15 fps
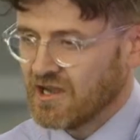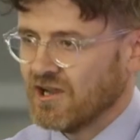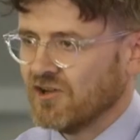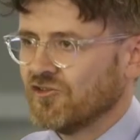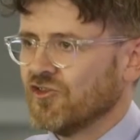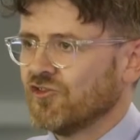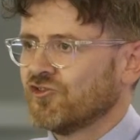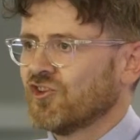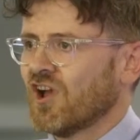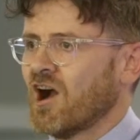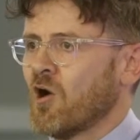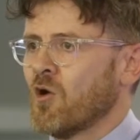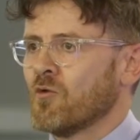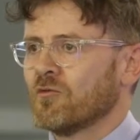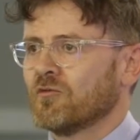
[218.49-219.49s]
as the
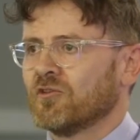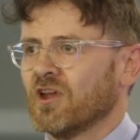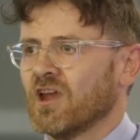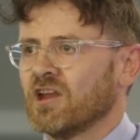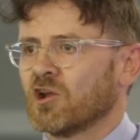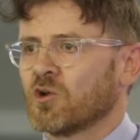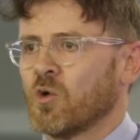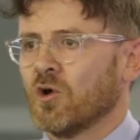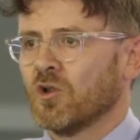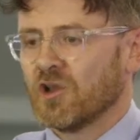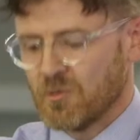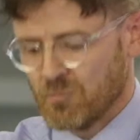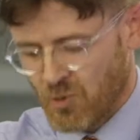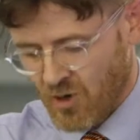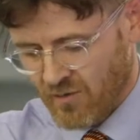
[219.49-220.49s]
salve to
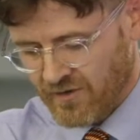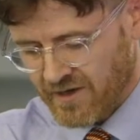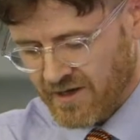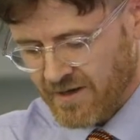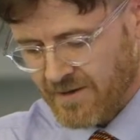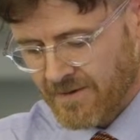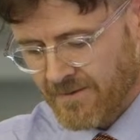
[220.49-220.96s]
inequality and poverty.